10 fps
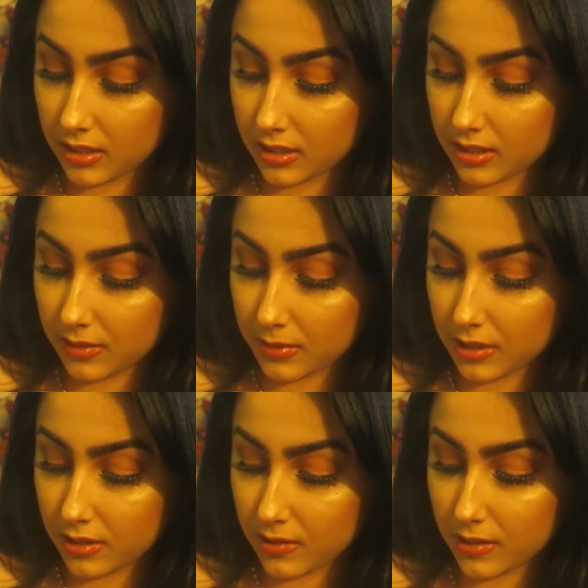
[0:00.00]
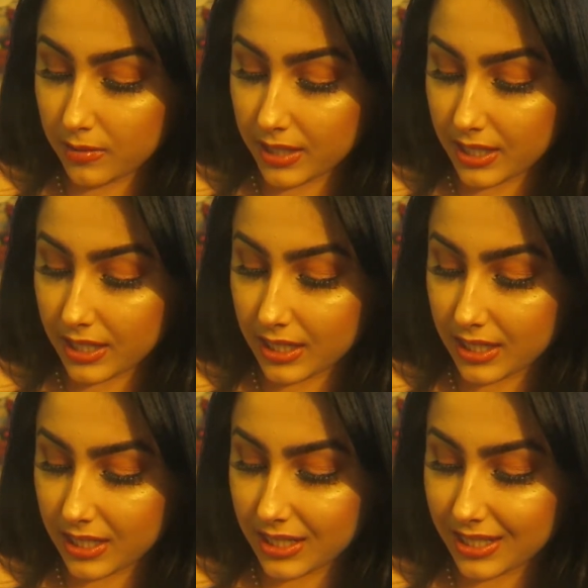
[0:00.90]
since I'm gonna throw it away,
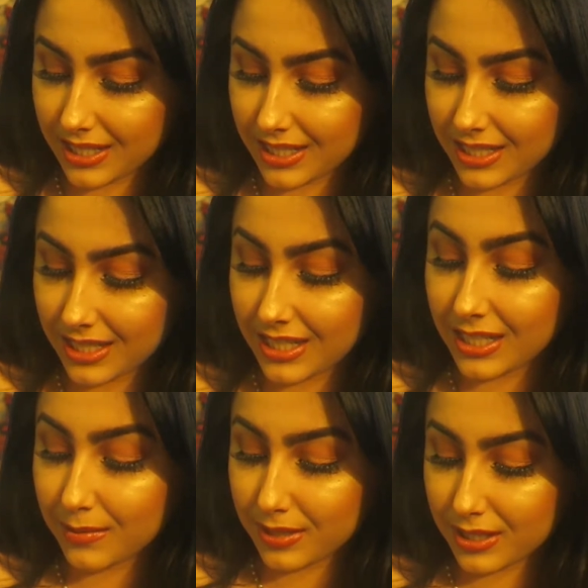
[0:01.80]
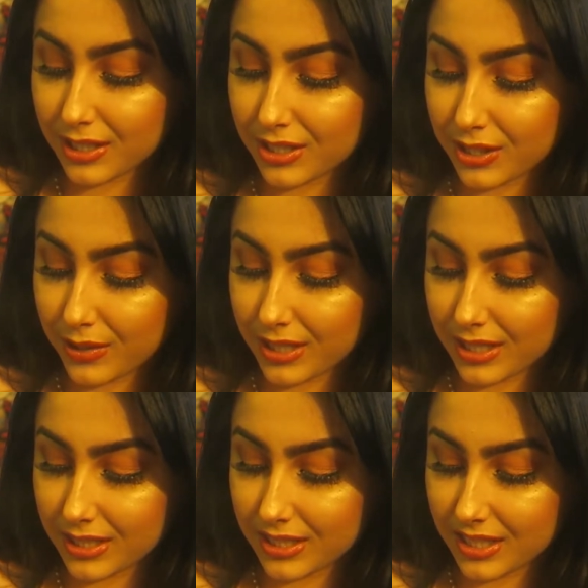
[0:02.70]
I'm just gonna show you
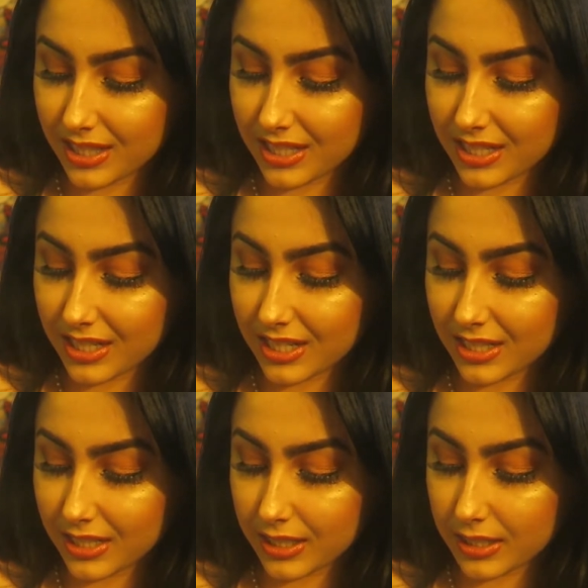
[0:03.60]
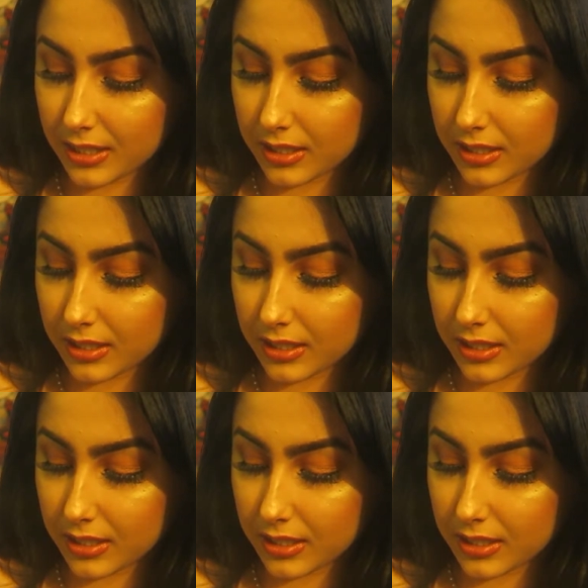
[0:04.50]
guys the color.